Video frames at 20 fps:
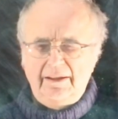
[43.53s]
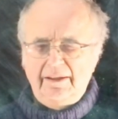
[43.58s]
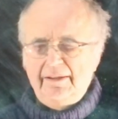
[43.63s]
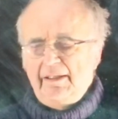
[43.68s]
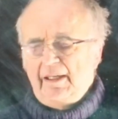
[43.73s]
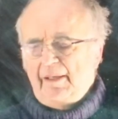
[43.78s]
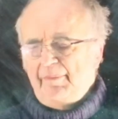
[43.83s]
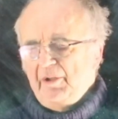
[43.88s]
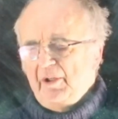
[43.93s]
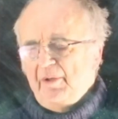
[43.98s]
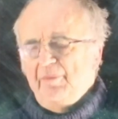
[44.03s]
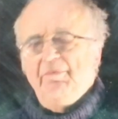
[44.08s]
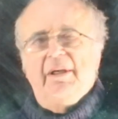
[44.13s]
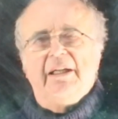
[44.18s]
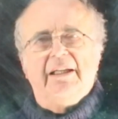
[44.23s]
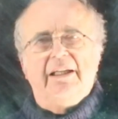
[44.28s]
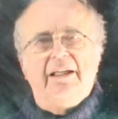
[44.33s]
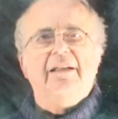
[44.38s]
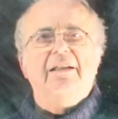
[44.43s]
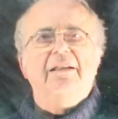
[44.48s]
Now, I'm not
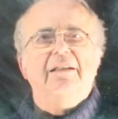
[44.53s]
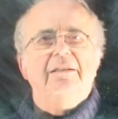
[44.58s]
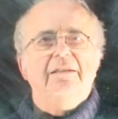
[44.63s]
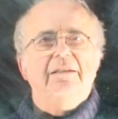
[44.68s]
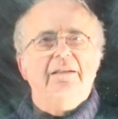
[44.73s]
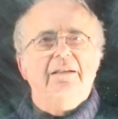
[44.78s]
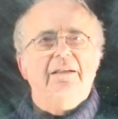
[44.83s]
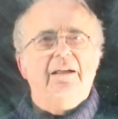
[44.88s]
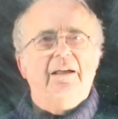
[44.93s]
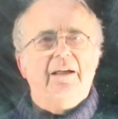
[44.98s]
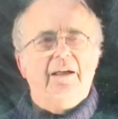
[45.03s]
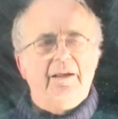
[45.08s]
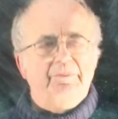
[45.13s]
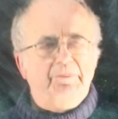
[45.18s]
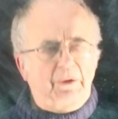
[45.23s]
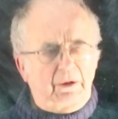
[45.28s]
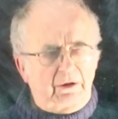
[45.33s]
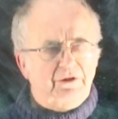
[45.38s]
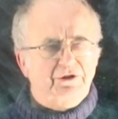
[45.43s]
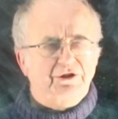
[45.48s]
making
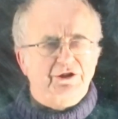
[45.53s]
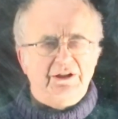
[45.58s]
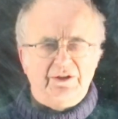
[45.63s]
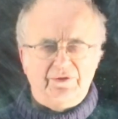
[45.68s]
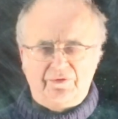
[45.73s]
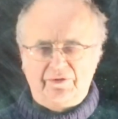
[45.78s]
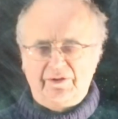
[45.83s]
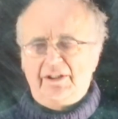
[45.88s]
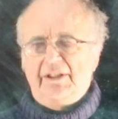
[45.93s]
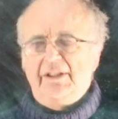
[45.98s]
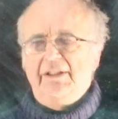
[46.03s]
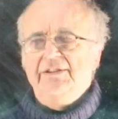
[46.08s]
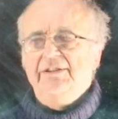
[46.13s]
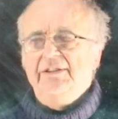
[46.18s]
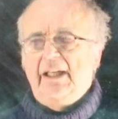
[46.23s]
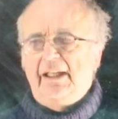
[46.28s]
apologies for this.